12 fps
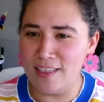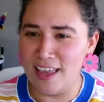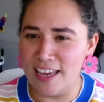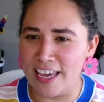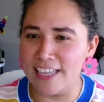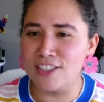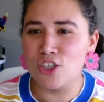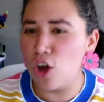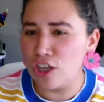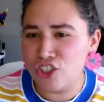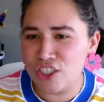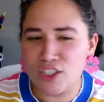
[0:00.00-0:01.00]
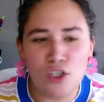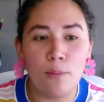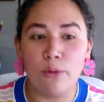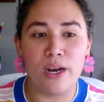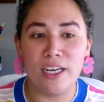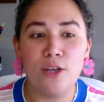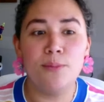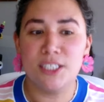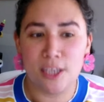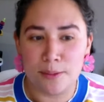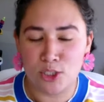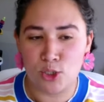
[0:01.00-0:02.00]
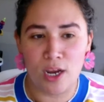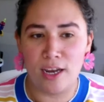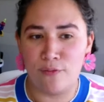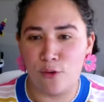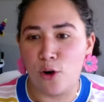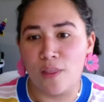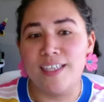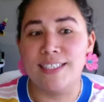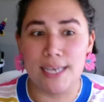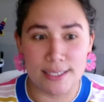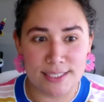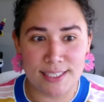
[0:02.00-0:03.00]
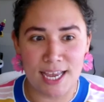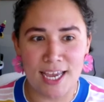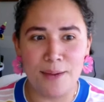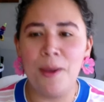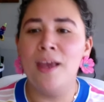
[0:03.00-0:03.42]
Like it's not just some random substrate for this enzyme.